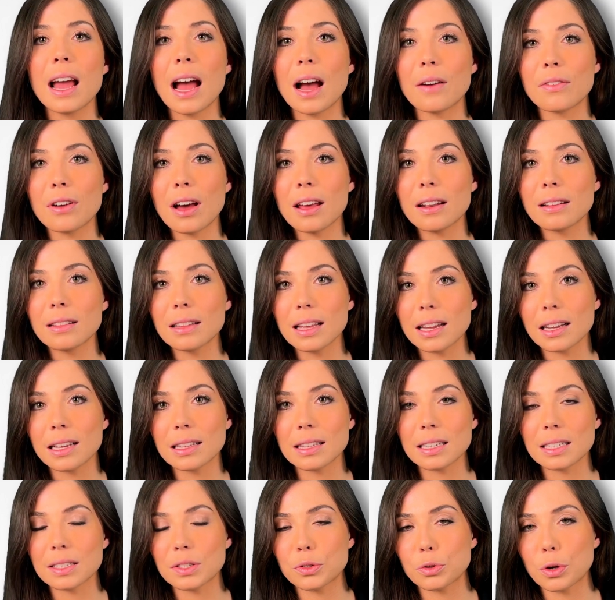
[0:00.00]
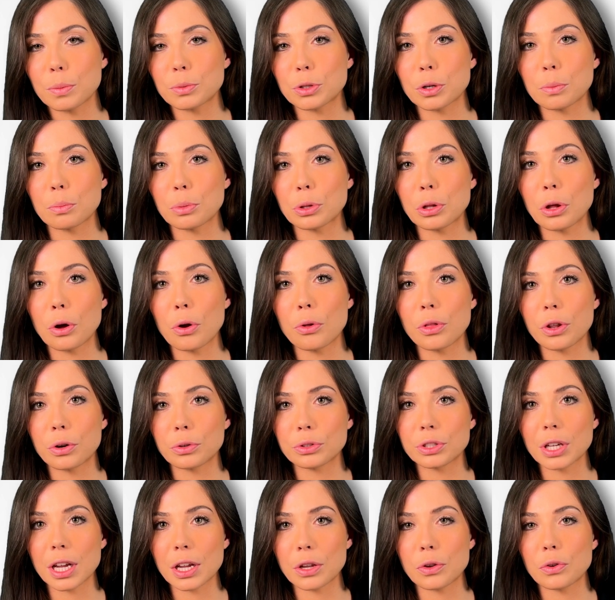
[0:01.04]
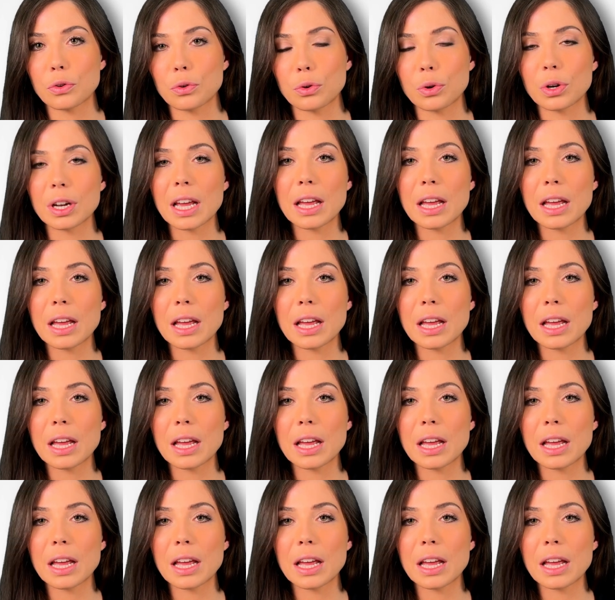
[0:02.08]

I've got a link in the description below that'll take you to an